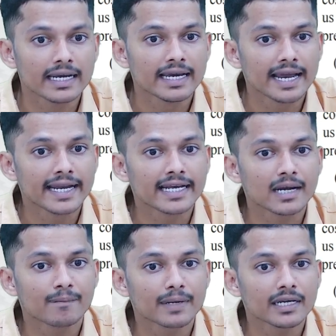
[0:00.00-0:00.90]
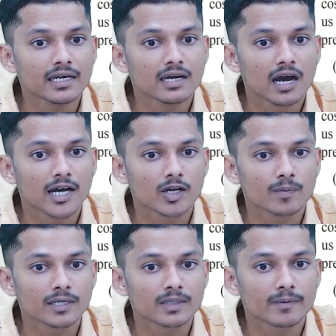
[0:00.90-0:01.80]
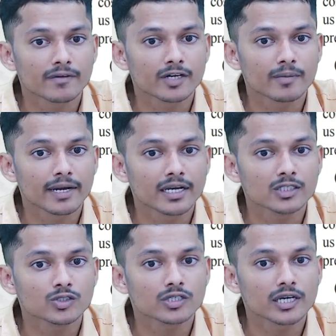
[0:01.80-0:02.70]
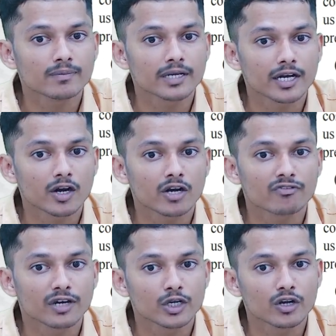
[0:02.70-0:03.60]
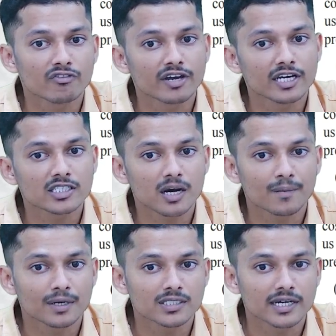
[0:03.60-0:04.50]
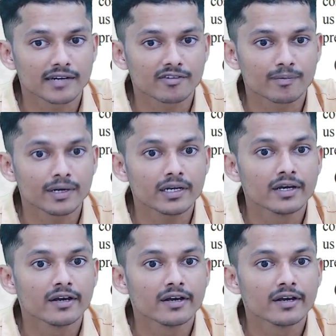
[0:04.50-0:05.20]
Any company adopting the preventive maintenance should keep the record of failure of various components and equipment,